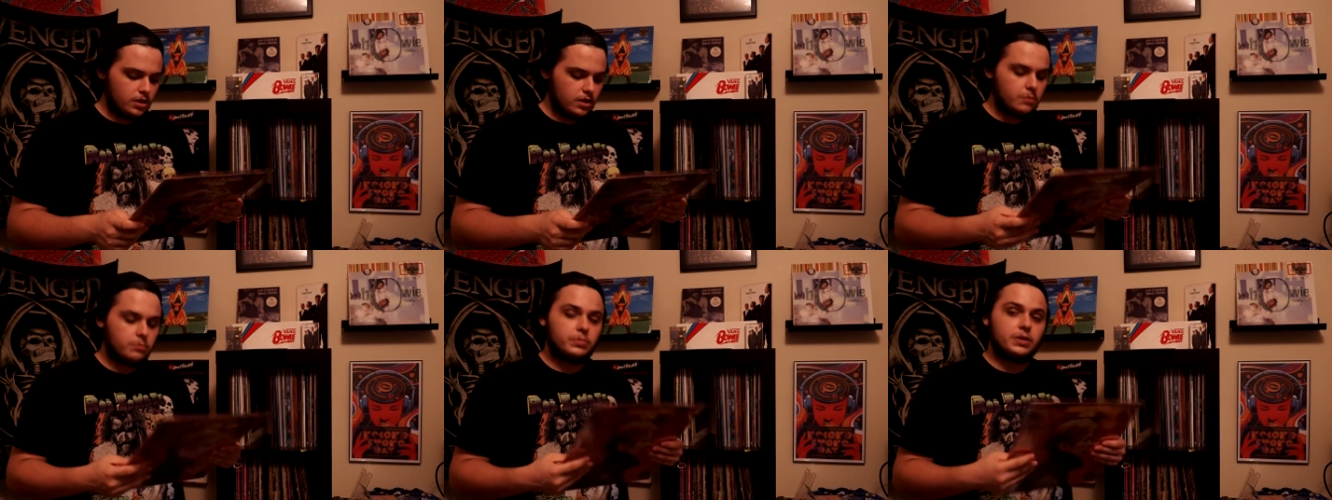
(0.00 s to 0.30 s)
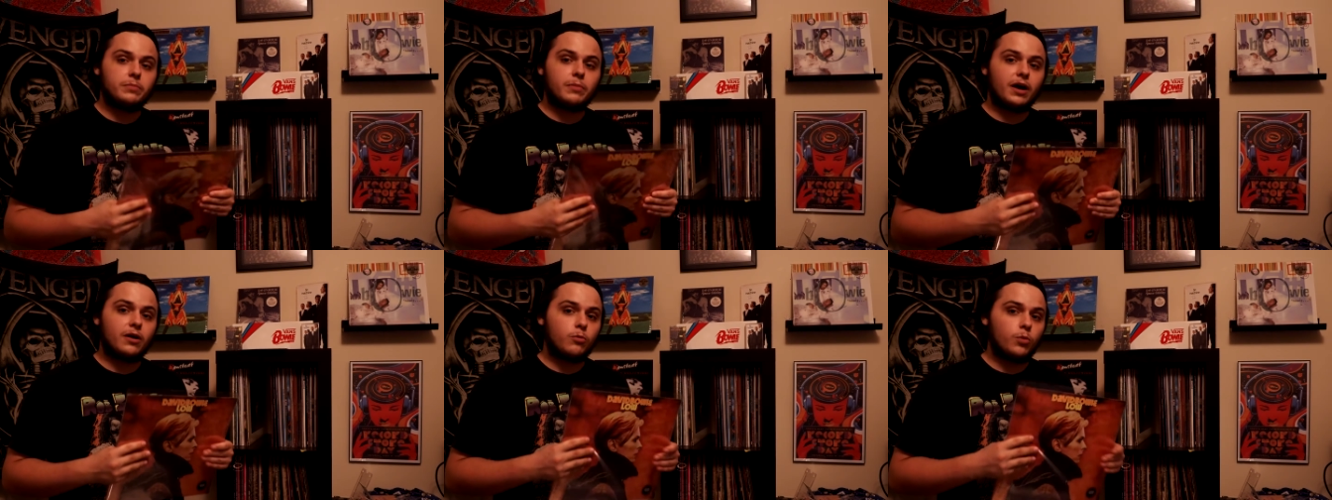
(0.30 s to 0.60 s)
Be
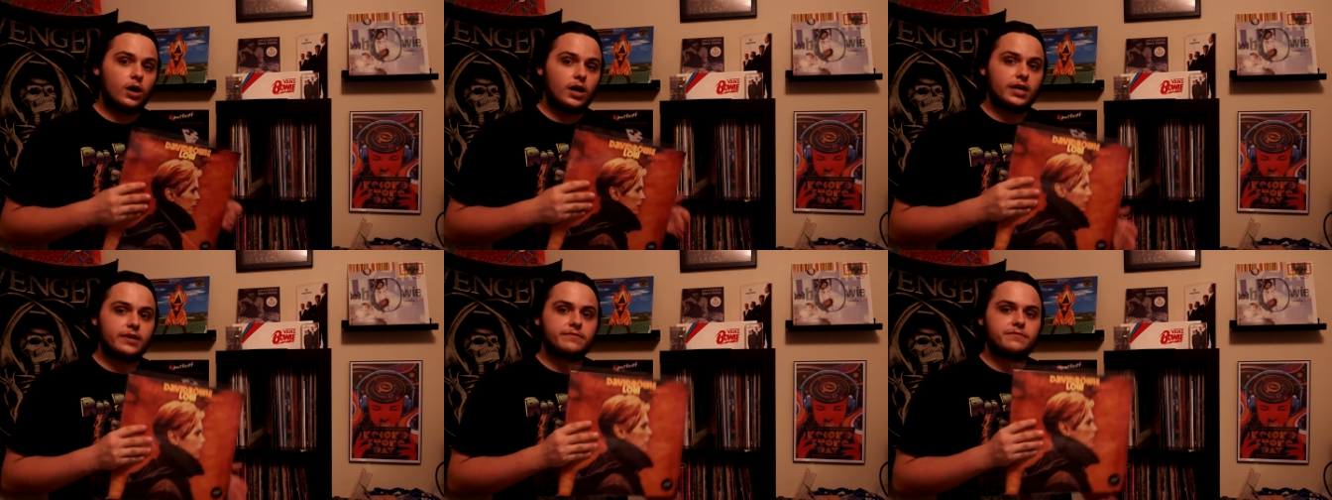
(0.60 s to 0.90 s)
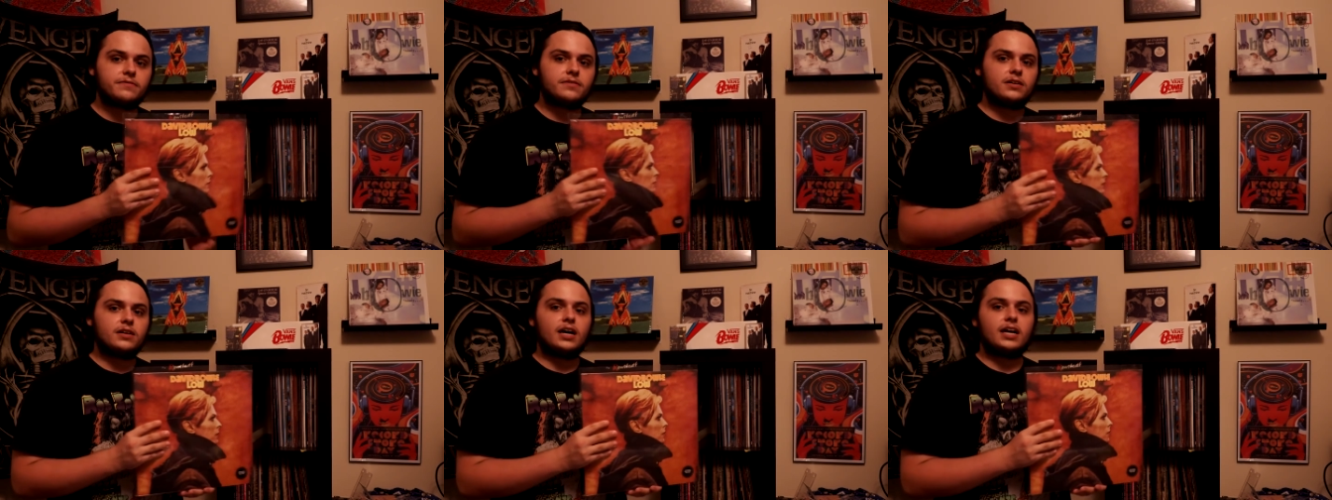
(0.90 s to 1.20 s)
My
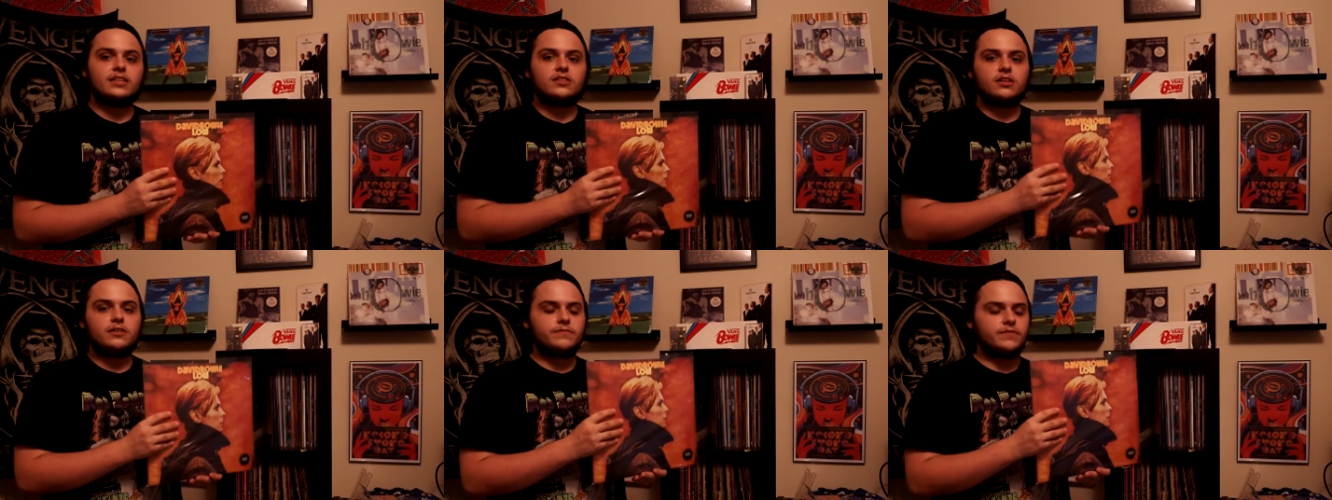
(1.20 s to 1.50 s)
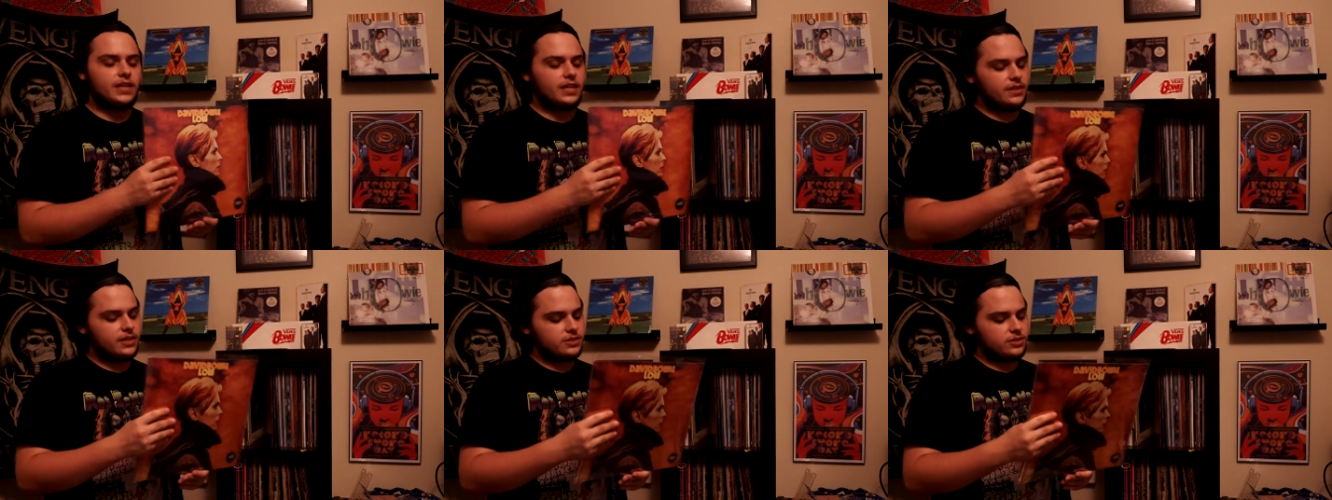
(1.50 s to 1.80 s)
Wife, I love
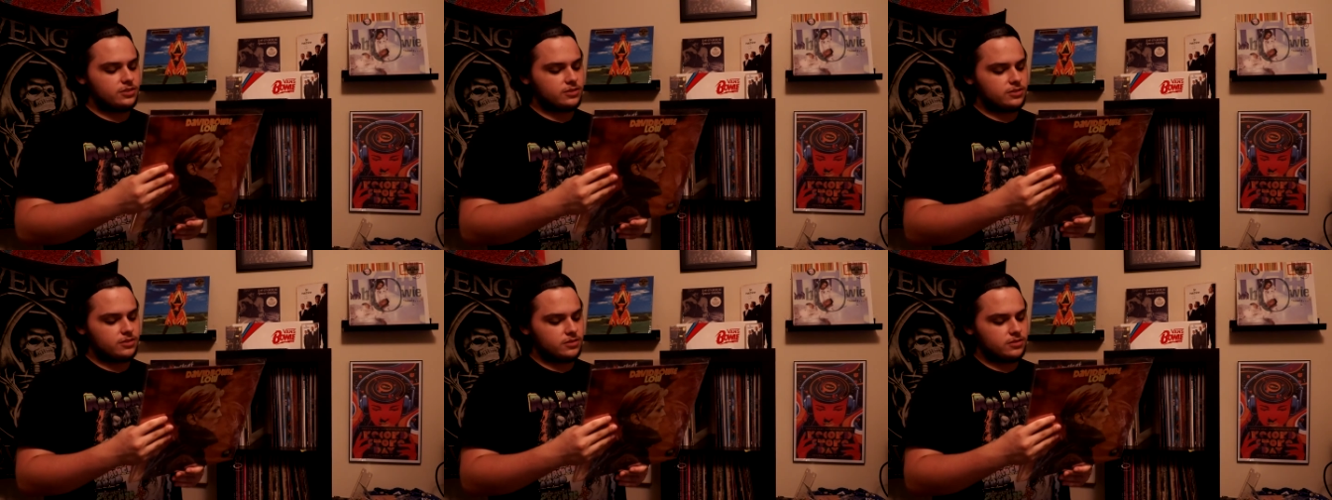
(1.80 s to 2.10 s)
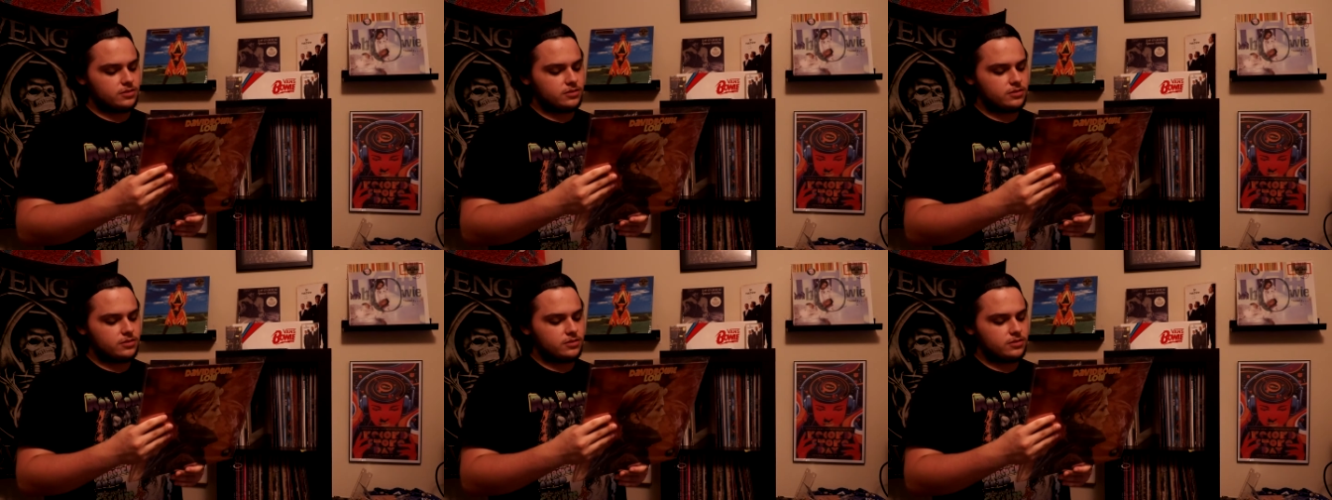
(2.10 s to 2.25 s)
that. That's just a